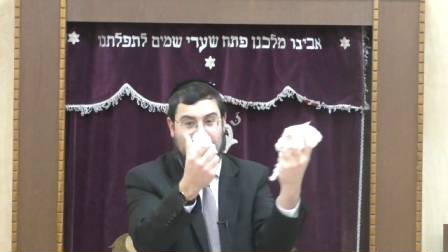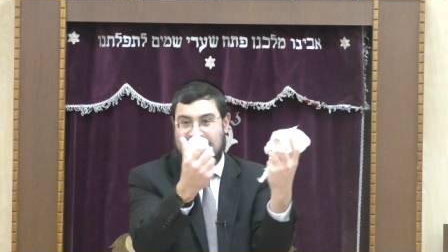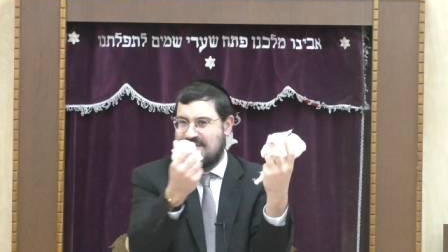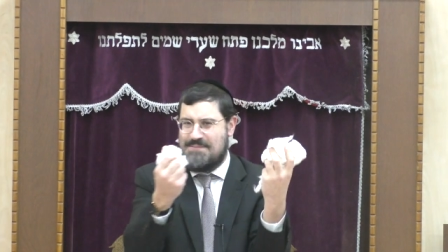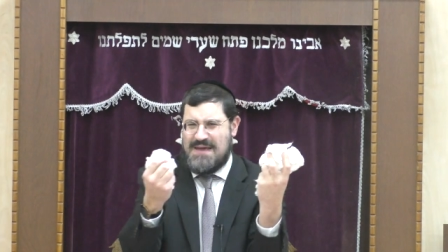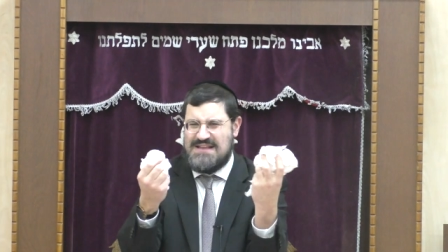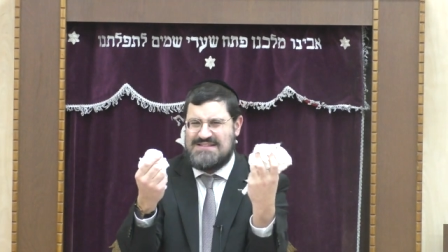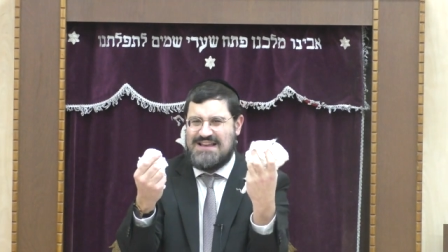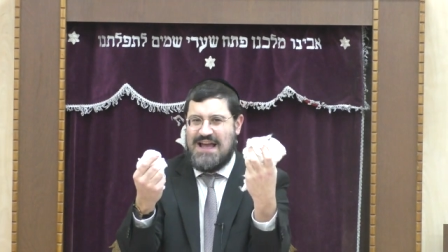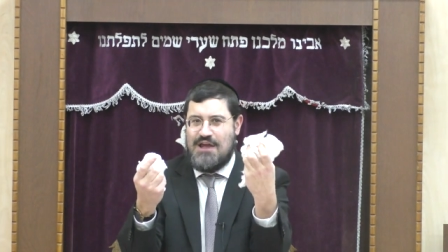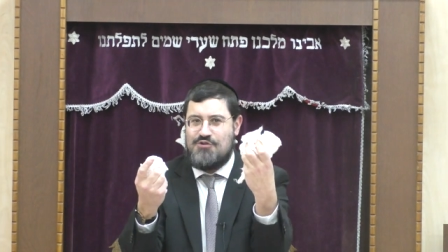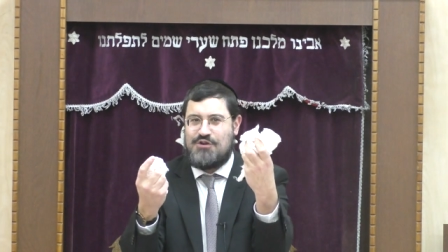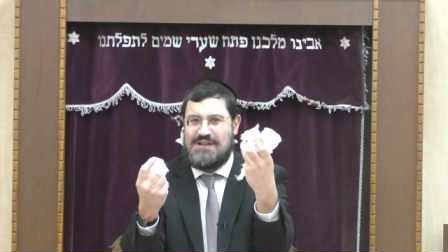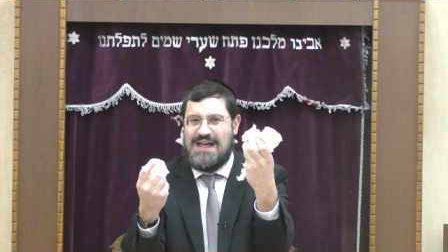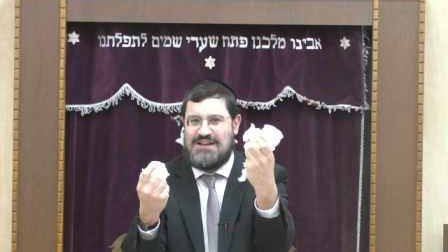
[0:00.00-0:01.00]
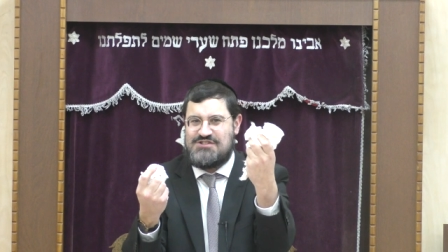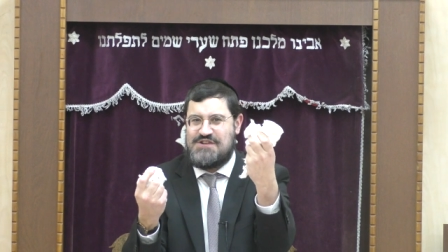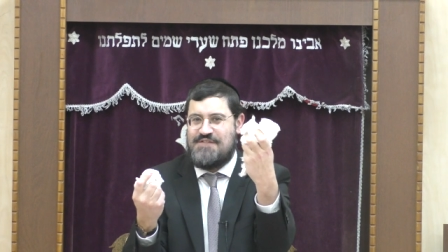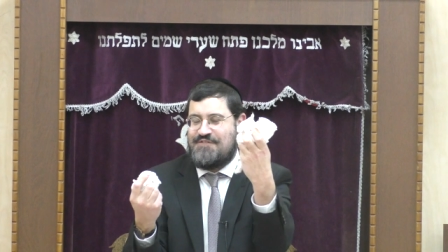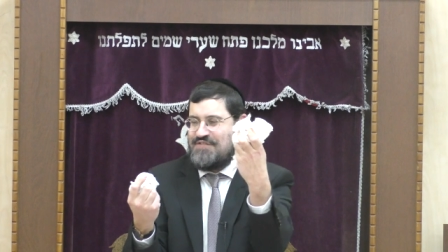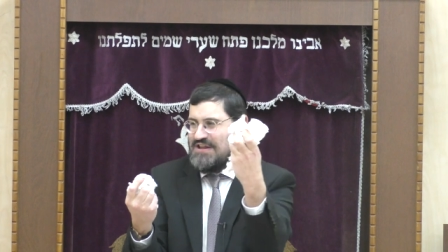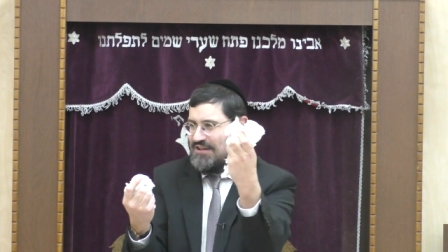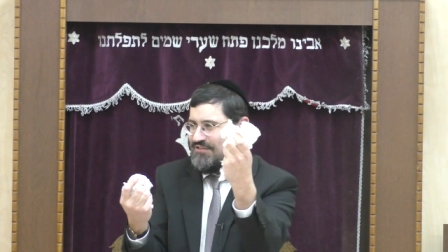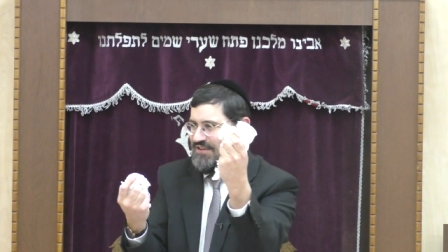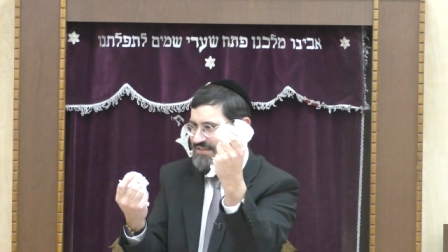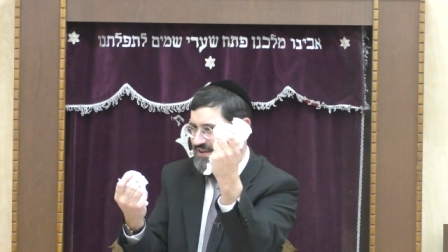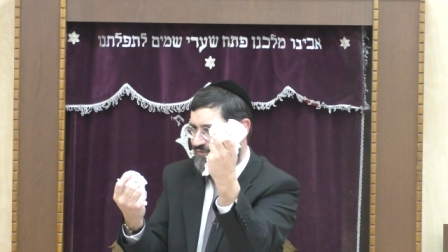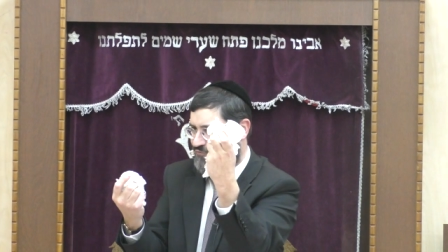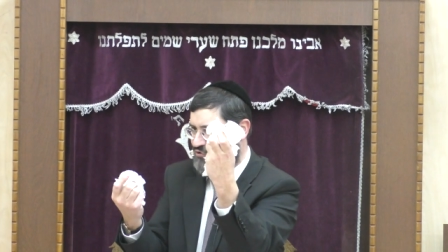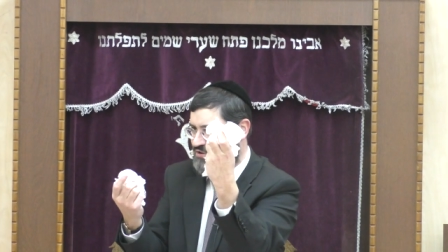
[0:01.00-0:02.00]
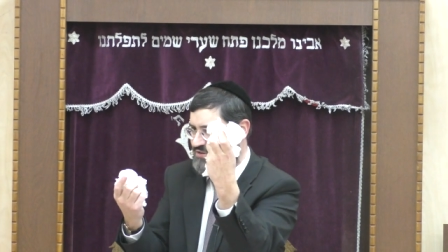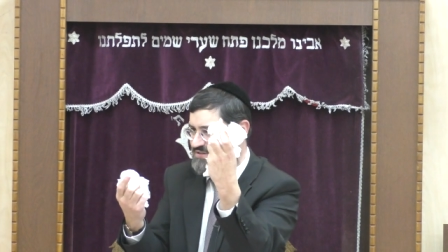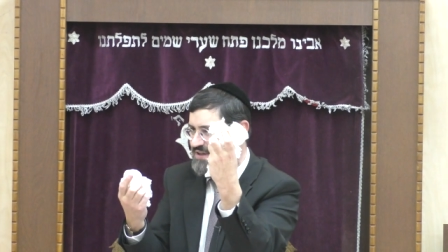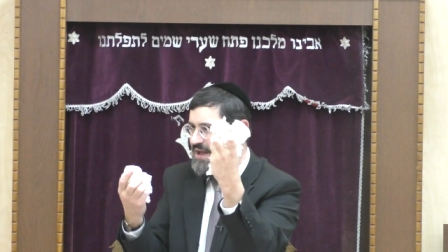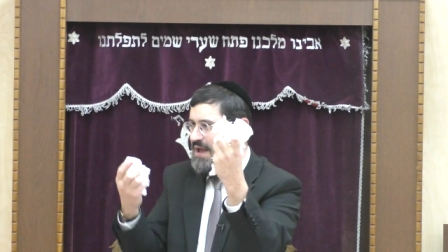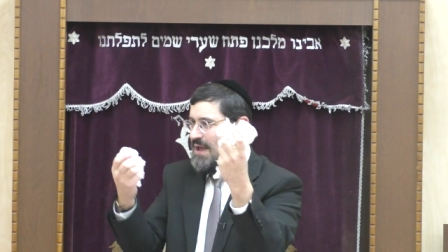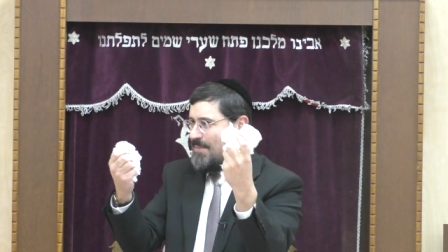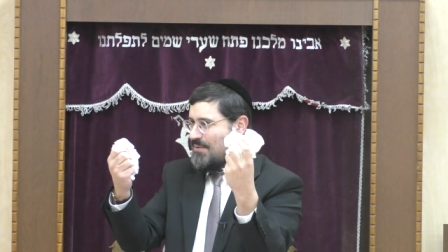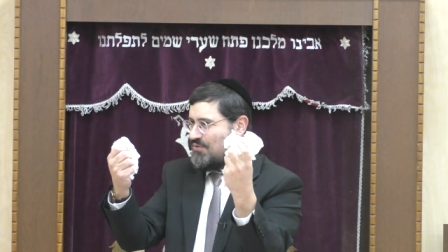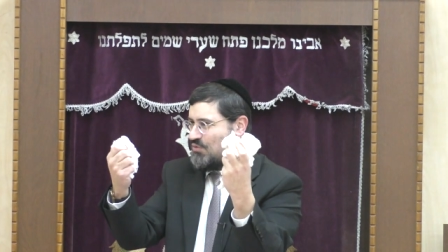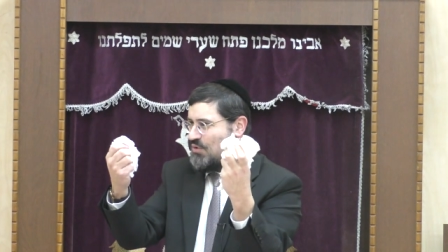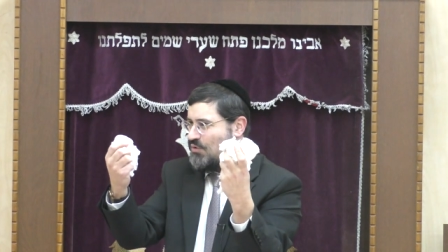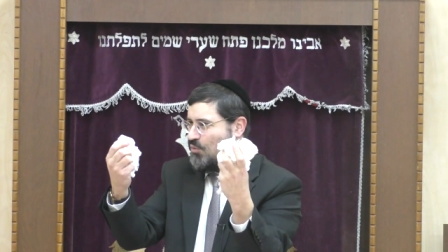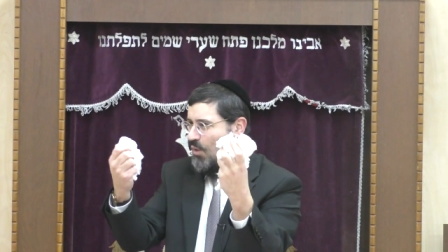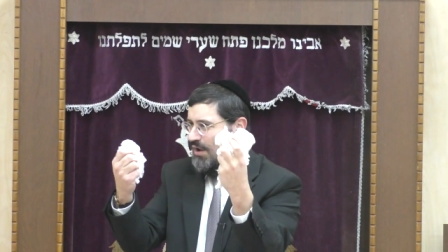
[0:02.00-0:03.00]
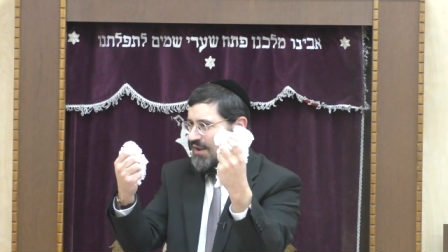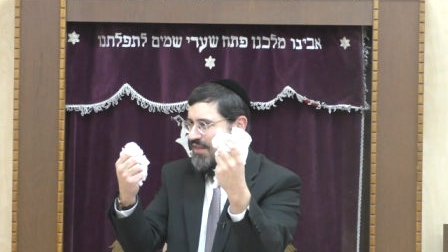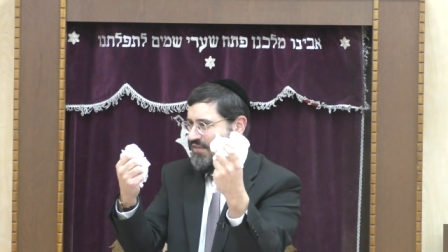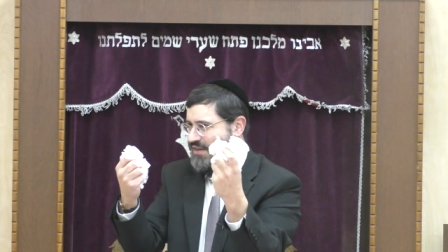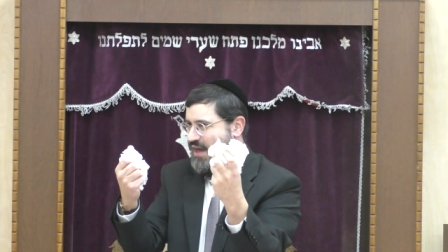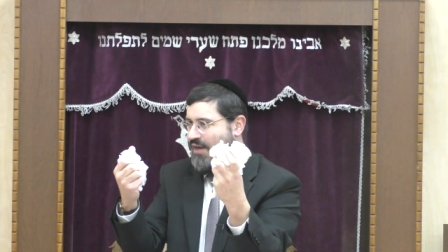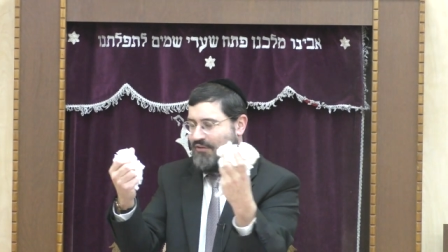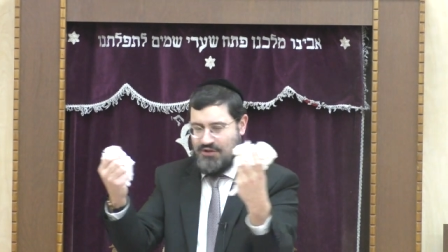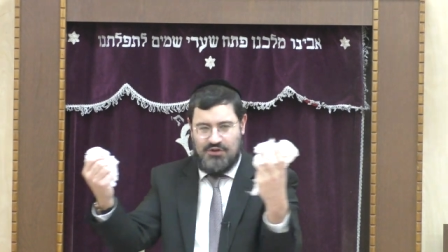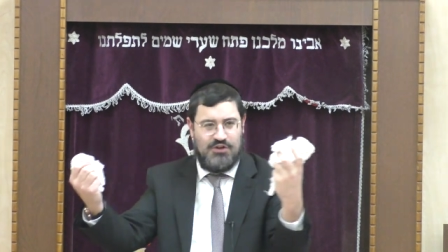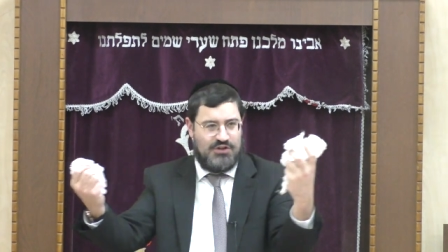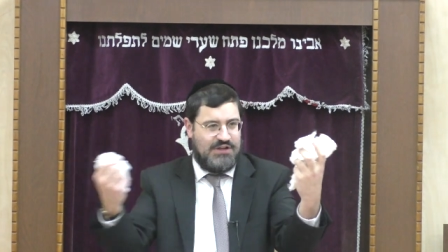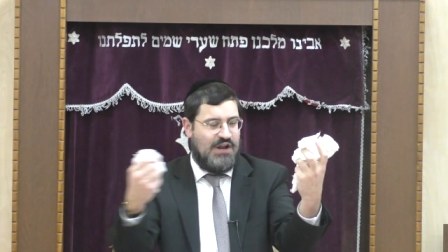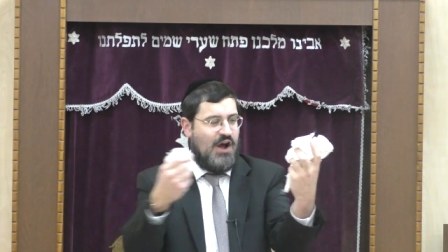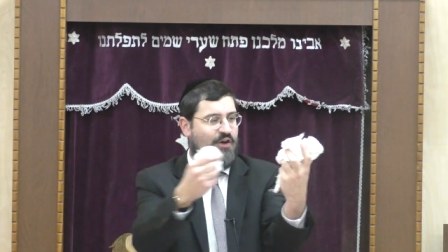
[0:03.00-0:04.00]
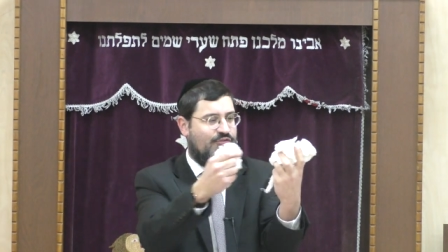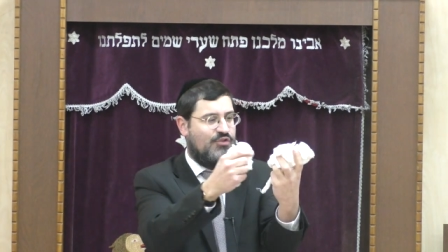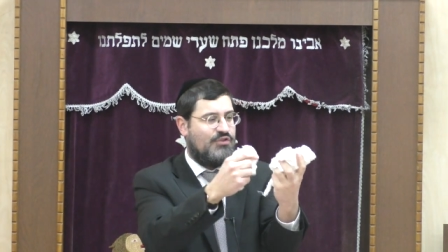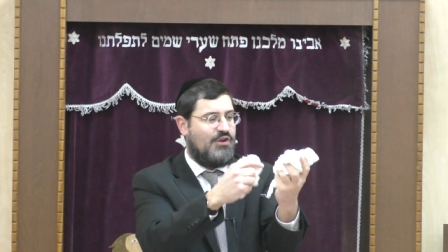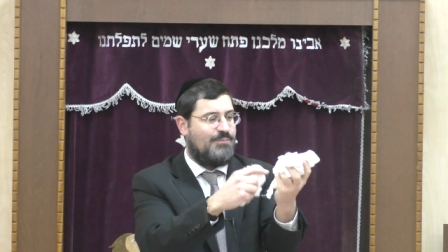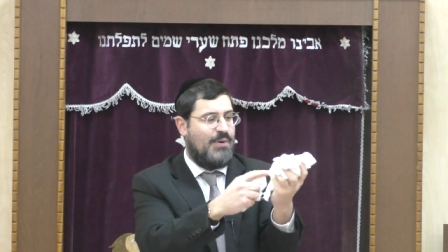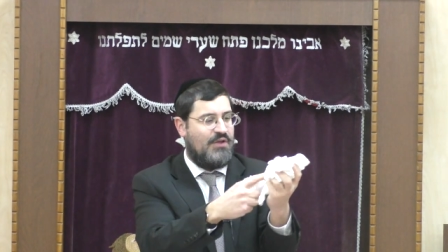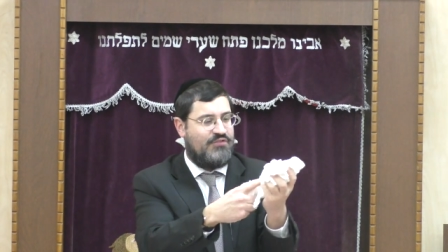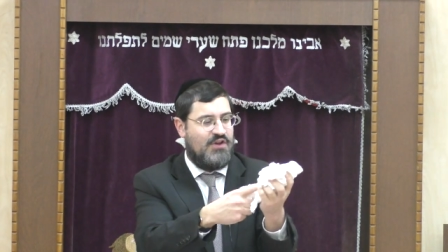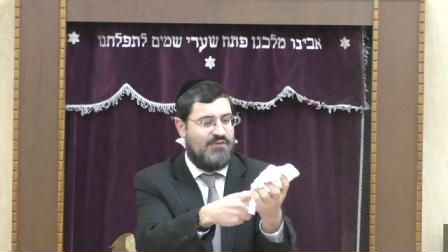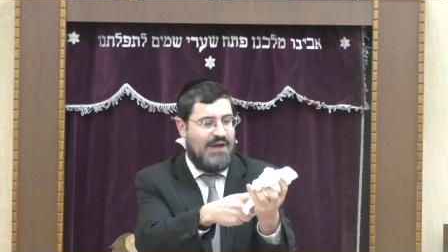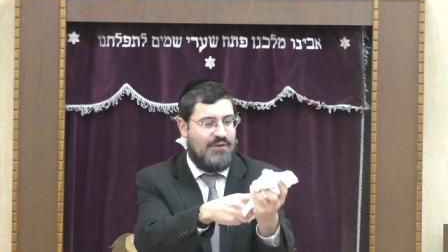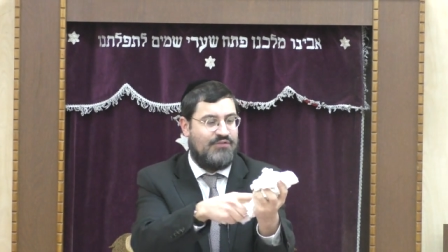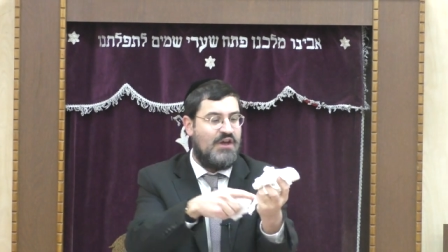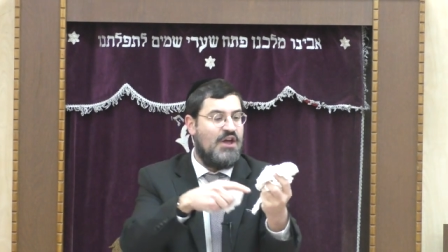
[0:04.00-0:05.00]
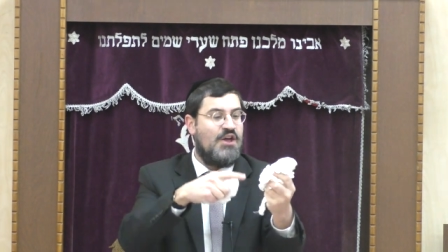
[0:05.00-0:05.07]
It's amazing how you can actually feel the difference between one and the other. You'll look at it afterwards, I'll pass it around.